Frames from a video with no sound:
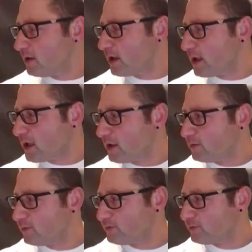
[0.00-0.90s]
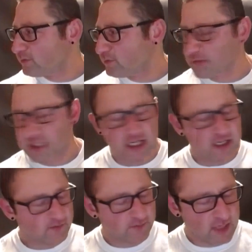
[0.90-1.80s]
Um,
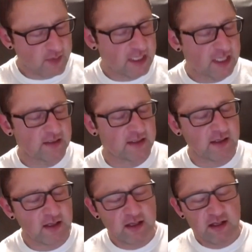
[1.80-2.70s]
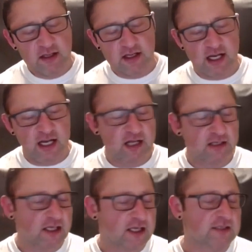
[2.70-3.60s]
yeah, I mean that. Uh,
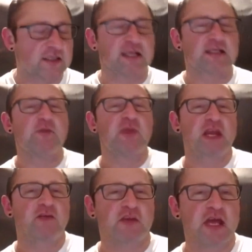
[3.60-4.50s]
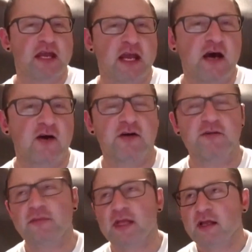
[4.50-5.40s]
like I said, that I'm paying for that now, and
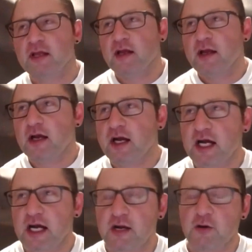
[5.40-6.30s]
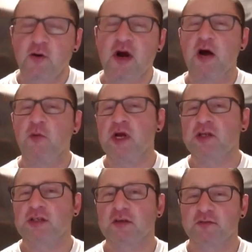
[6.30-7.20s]
I don't know how
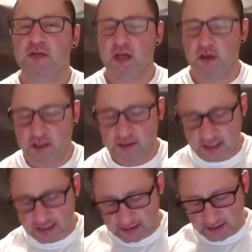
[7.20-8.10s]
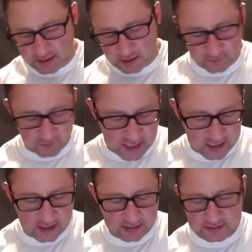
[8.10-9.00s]
much of current things like the
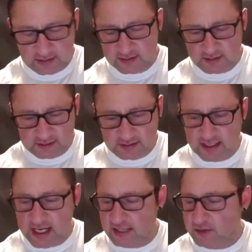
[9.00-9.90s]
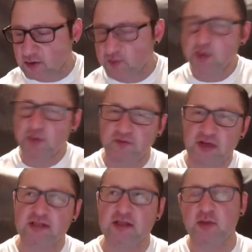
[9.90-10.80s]
arthritis and the this and that could have been
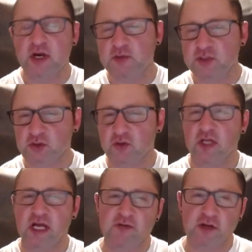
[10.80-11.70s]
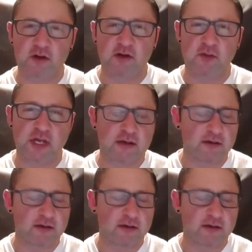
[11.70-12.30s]
prevented, but I'm sure a lot of it could have been.